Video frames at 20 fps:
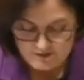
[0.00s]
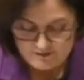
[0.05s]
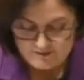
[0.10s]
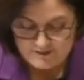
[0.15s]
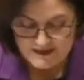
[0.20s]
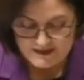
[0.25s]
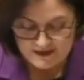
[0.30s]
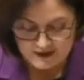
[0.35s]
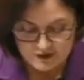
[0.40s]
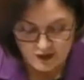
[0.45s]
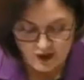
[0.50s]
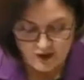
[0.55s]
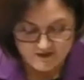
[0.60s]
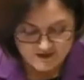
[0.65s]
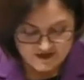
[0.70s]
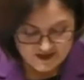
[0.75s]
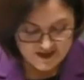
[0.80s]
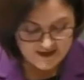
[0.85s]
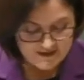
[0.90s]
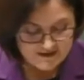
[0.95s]
million over
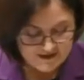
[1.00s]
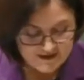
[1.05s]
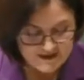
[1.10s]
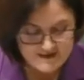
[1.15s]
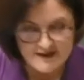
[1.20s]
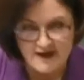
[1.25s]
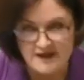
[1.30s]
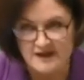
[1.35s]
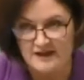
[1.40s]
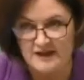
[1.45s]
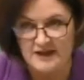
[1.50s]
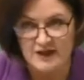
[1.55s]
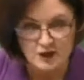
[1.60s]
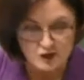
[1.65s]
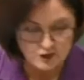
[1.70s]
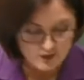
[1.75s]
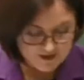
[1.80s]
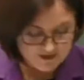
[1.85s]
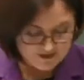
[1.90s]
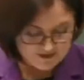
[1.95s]
10 years, and an
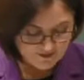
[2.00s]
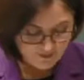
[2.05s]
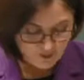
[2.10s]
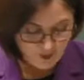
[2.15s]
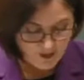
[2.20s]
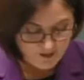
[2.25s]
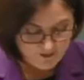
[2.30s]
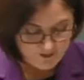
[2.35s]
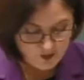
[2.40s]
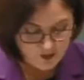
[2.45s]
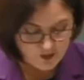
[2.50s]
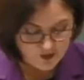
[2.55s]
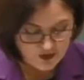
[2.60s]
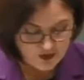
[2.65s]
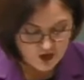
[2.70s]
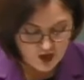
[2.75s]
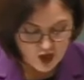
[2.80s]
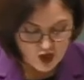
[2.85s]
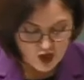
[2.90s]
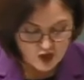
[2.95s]
increase of
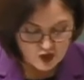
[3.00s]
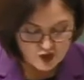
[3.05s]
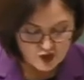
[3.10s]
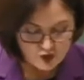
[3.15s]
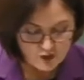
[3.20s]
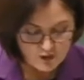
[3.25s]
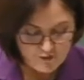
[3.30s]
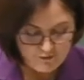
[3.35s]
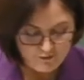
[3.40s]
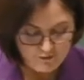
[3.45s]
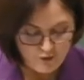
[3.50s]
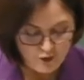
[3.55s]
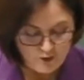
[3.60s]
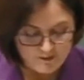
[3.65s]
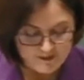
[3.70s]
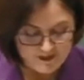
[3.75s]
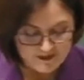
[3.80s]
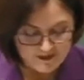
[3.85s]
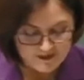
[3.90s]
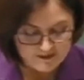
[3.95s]
$1.204
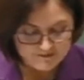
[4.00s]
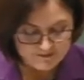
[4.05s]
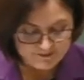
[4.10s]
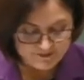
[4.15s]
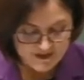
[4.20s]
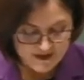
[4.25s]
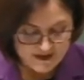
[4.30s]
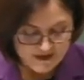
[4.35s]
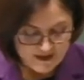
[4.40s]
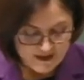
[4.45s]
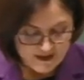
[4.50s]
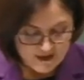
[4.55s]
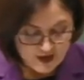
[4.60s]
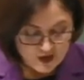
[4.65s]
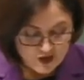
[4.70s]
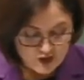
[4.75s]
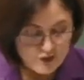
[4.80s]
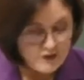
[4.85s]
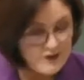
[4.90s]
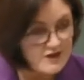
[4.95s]
million.
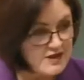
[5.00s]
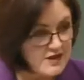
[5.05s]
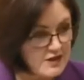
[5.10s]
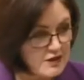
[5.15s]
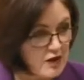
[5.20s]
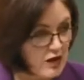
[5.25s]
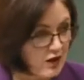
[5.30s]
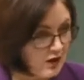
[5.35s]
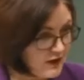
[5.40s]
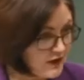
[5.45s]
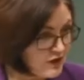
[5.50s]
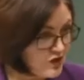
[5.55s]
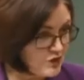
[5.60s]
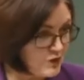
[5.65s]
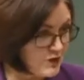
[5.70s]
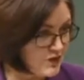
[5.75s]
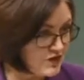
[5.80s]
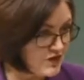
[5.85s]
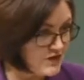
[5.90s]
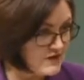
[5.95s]
Trinity College,
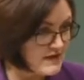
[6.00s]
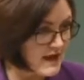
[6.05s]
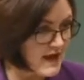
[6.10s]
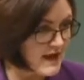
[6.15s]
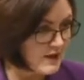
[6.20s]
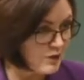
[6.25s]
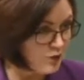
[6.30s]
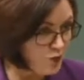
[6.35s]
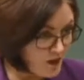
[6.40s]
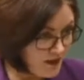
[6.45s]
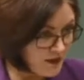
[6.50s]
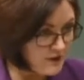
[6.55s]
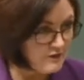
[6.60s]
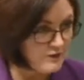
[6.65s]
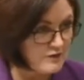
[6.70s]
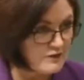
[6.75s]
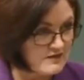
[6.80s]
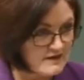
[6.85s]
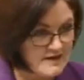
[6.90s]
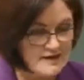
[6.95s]
which is a
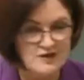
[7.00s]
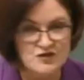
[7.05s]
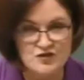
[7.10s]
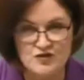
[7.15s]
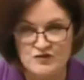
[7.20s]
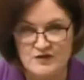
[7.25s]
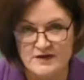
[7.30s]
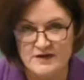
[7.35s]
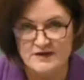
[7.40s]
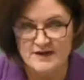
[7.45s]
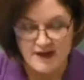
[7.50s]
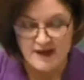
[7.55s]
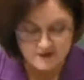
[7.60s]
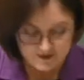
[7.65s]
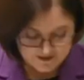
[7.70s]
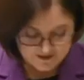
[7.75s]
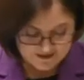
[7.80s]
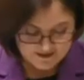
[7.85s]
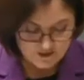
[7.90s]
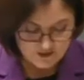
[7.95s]
wonderful secondary
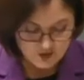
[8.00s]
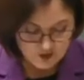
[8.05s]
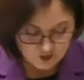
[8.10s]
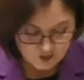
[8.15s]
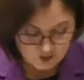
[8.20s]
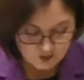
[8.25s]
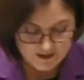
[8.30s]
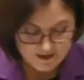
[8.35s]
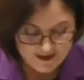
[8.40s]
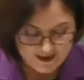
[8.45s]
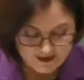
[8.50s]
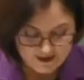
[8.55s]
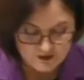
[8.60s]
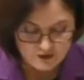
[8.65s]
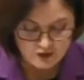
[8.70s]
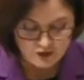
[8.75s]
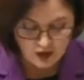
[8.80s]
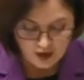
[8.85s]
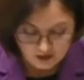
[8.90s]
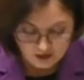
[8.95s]
Catholic school
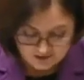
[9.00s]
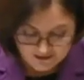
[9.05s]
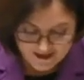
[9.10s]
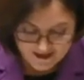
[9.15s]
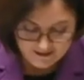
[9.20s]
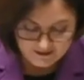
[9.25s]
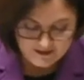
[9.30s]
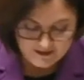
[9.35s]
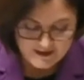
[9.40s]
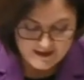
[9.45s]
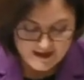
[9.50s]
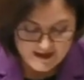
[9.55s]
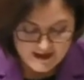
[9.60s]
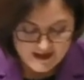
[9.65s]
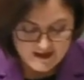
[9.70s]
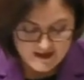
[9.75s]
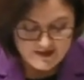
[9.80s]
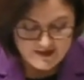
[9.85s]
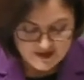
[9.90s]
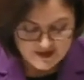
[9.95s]
in Colac,
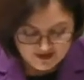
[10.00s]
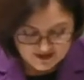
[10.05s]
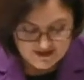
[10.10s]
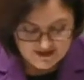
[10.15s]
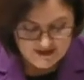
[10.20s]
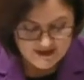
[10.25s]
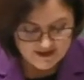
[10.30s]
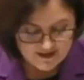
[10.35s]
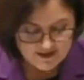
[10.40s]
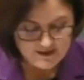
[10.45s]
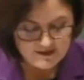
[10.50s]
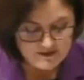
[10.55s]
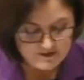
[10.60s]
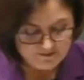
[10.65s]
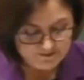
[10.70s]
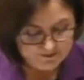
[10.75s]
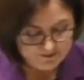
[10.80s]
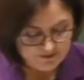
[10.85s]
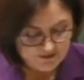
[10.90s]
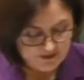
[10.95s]
this year
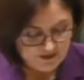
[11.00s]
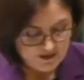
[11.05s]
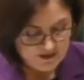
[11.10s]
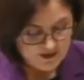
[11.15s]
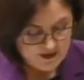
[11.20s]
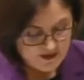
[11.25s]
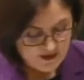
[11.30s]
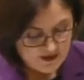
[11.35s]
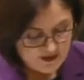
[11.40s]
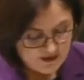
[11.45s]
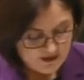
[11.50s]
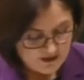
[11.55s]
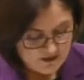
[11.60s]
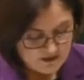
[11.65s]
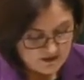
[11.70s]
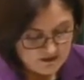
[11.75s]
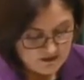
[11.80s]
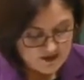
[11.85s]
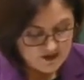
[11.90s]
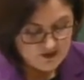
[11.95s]

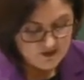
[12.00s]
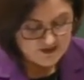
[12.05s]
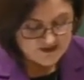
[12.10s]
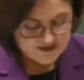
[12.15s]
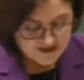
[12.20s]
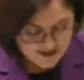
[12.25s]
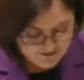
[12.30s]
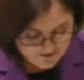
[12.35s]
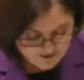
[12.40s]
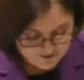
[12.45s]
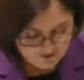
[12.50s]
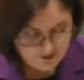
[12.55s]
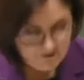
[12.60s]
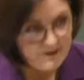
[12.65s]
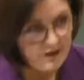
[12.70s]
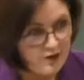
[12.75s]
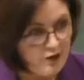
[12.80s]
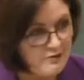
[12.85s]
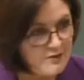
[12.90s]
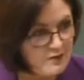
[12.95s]
is receiving from
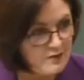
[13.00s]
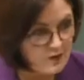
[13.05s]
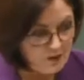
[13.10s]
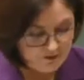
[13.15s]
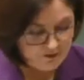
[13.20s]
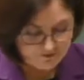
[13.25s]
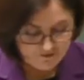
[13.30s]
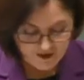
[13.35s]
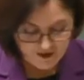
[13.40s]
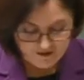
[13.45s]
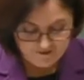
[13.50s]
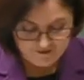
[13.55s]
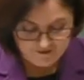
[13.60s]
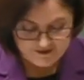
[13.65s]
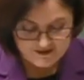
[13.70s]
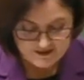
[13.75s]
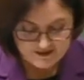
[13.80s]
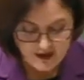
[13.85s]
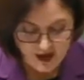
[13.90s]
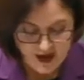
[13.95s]
the Commonwealth
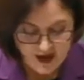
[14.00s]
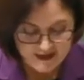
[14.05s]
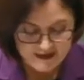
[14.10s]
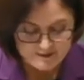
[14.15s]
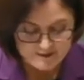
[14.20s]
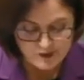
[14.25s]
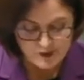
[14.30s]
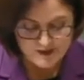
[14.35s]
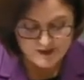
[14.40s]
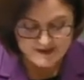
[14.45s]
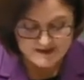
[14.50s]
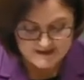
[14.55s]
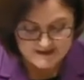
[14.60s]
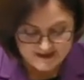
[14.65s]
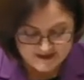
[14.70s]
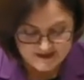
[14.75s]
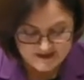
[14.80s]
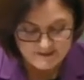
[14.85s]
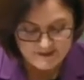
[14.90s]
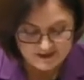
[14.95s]

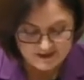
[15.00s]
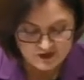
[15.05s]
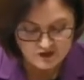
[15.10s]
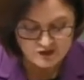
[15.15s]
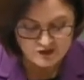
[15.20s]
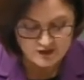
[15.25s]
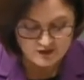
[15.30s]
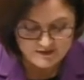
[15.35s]
$9.6 million.